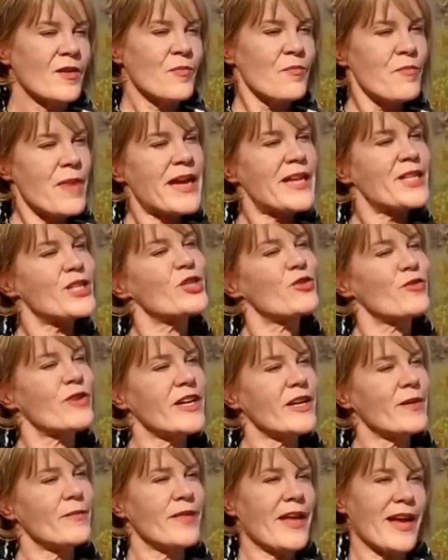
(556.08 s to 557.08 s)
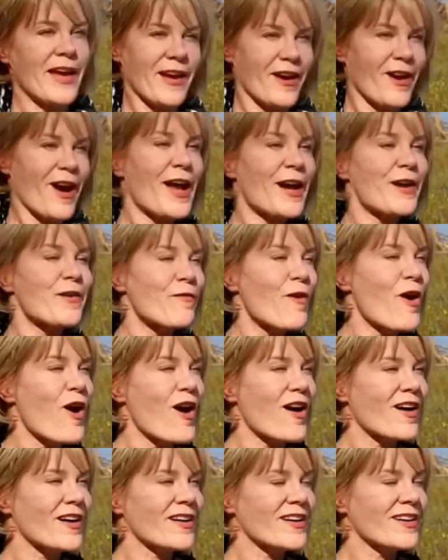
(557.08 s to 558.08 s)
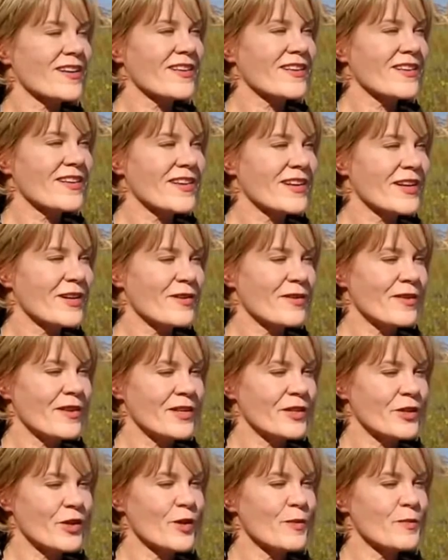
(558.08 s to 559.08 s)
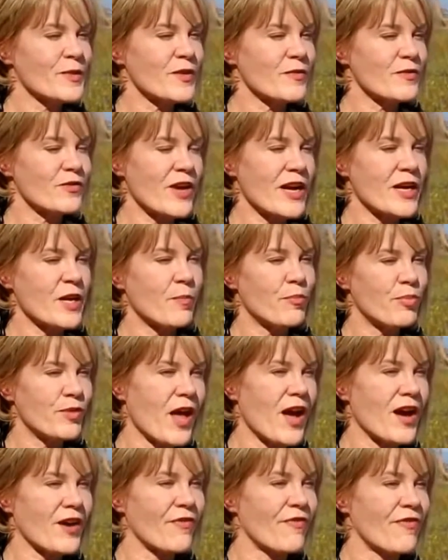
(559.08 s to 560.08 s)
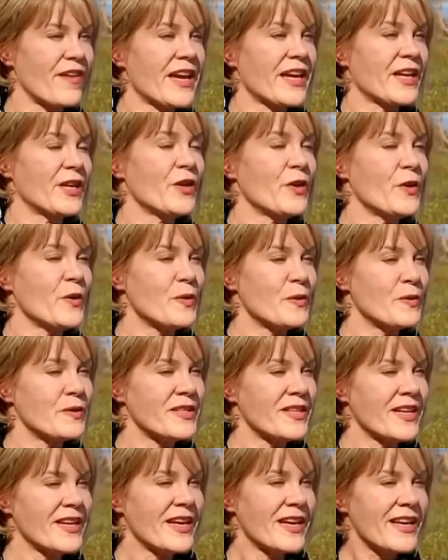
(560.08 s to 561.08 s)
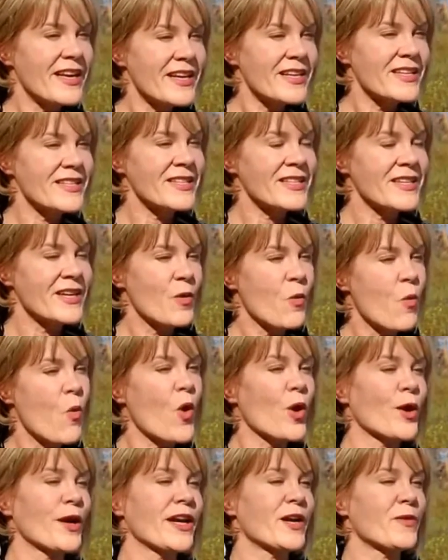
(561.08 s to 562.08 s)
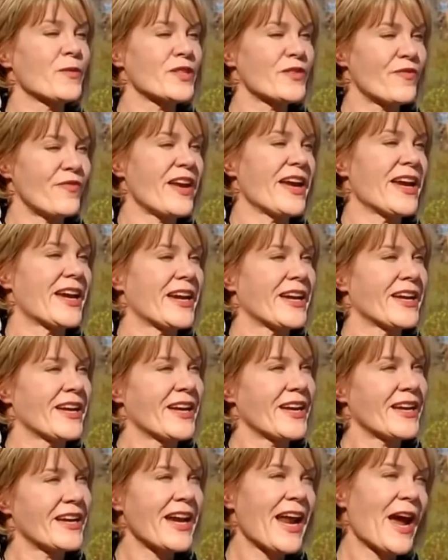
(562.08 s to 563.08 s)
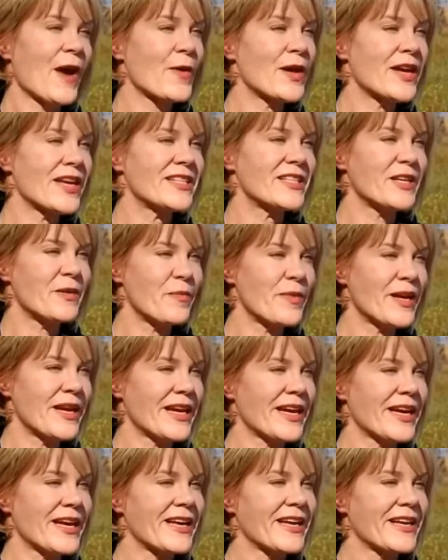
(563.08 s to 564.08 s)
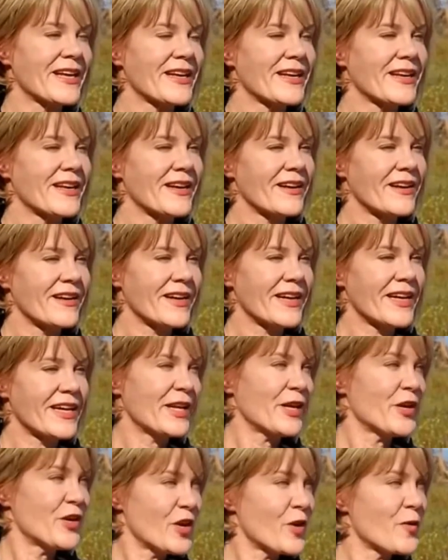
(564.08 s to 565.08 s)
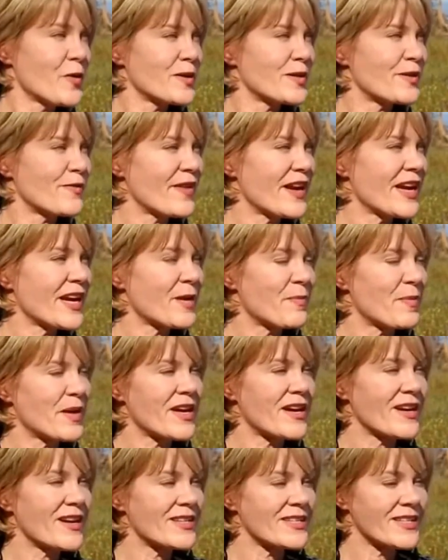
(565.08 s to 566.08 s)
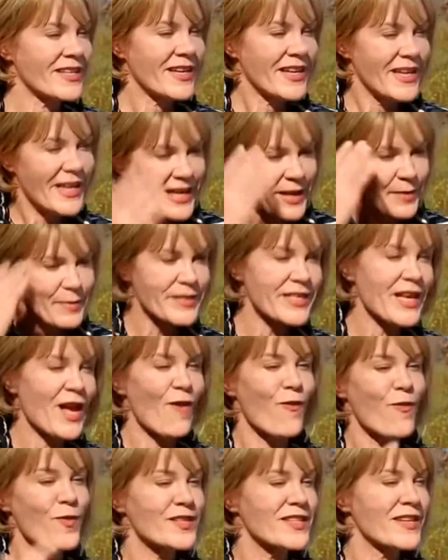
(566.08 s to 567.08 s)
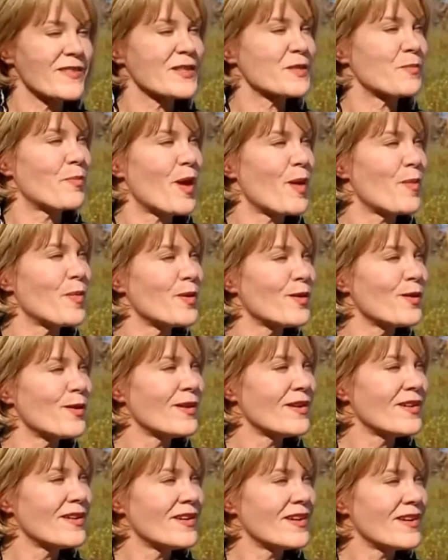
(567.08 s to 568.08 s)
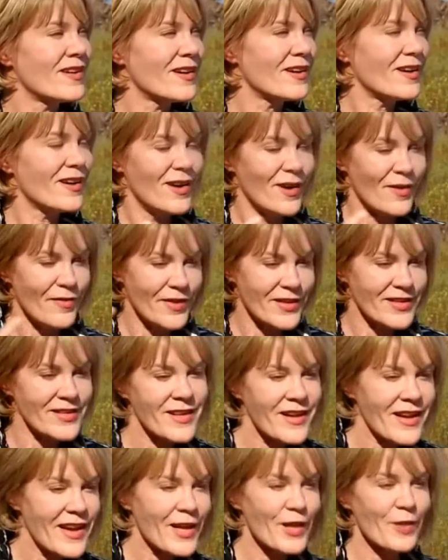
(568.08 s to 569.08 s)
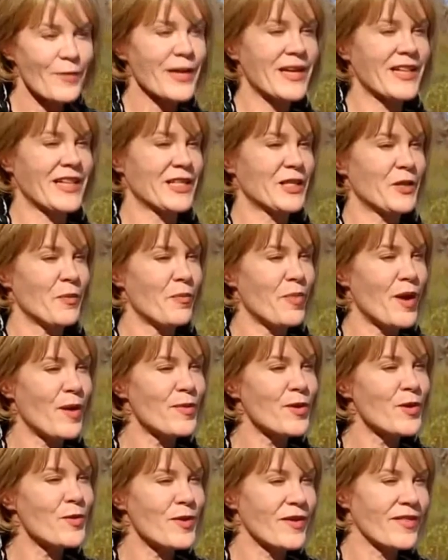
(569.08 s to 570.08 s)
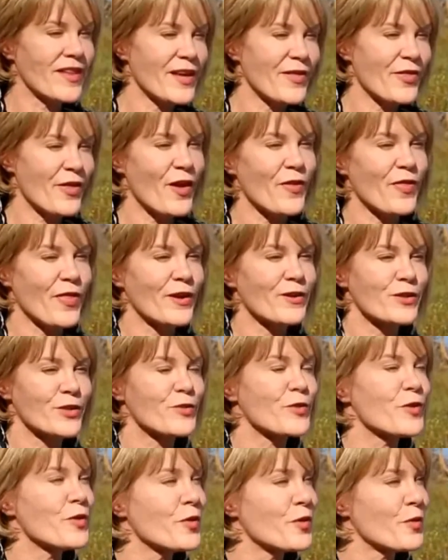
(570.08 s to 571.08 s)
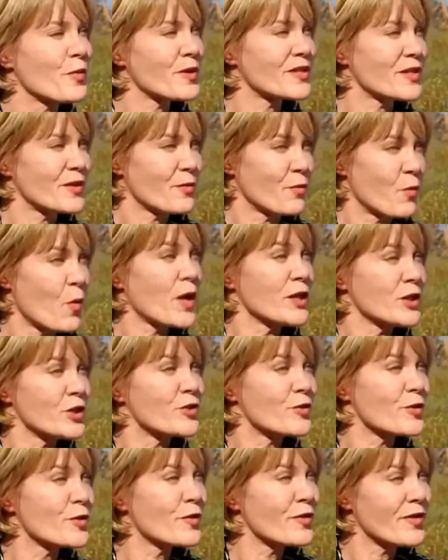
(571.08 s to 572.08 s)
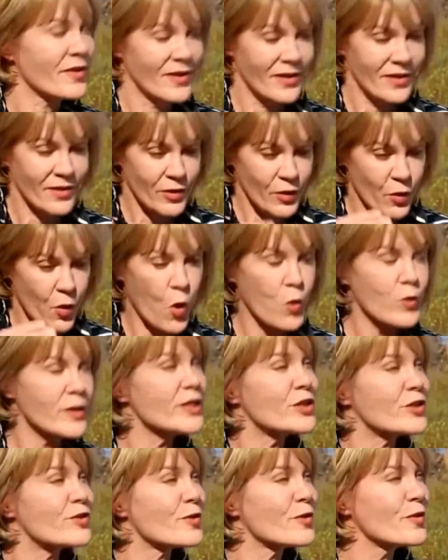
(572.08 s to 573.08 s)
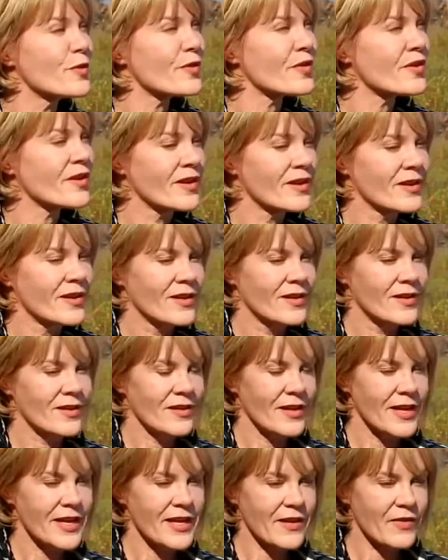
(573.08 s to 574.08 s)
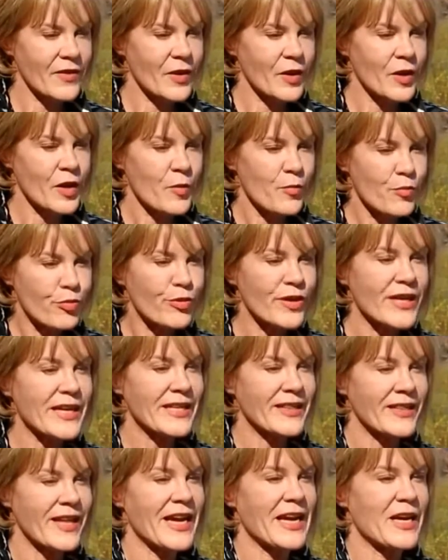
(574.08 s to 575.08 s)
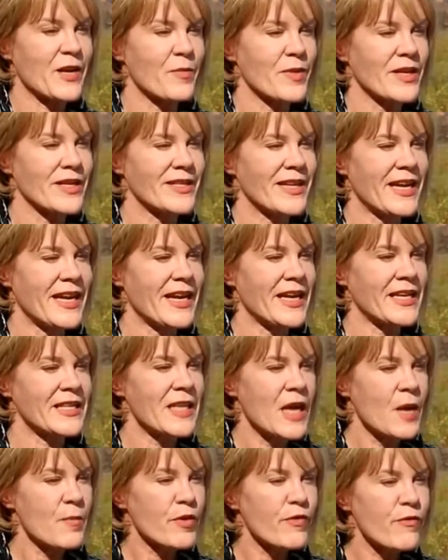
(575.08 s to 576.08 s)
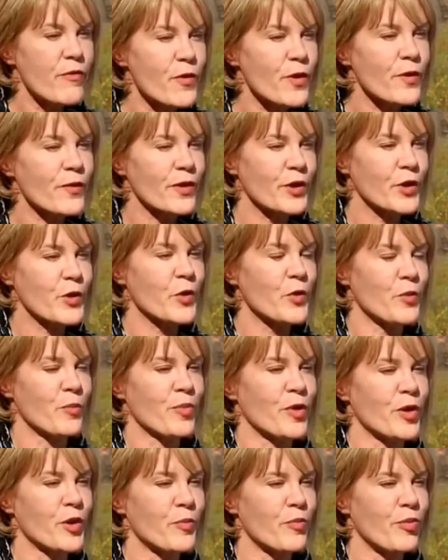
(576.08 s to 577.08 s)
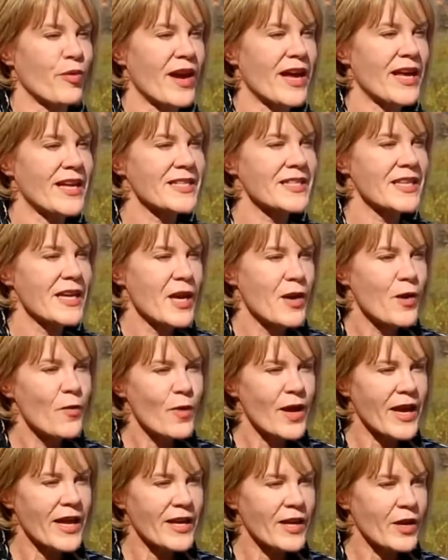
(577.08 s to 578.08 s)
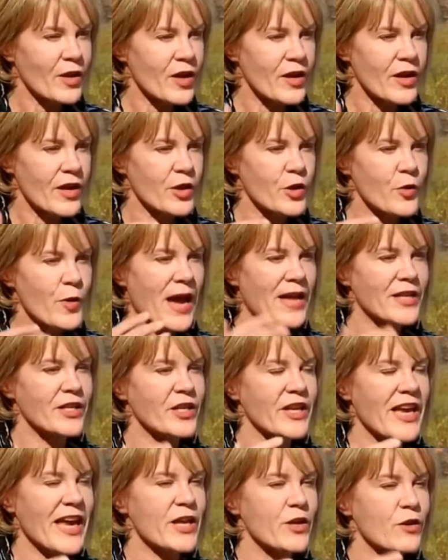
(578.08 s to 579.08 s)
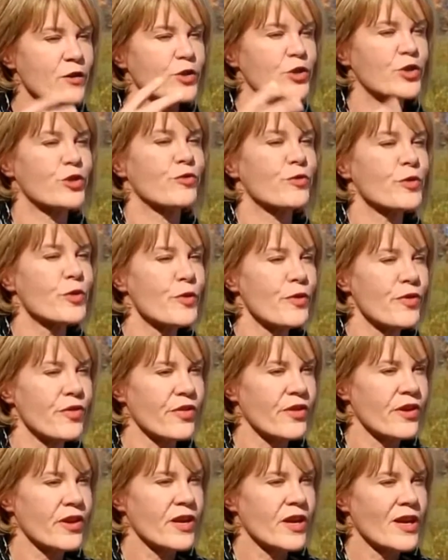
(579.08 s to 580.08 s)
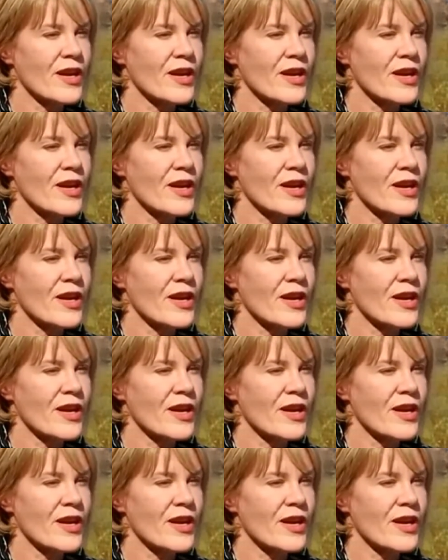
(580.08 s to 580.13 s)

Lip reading: mainstream that got it wrong. In terms of trying to block fake news, his warning was fake, and now he's admitting it. He didn't know it was fake because he himself was in this bubble of this Hillary Clinton bubble where they thought their truth was the one truth, the only truth. Like in the pre-Enlightenment days, before the Gutenberg press, when you had to get your truth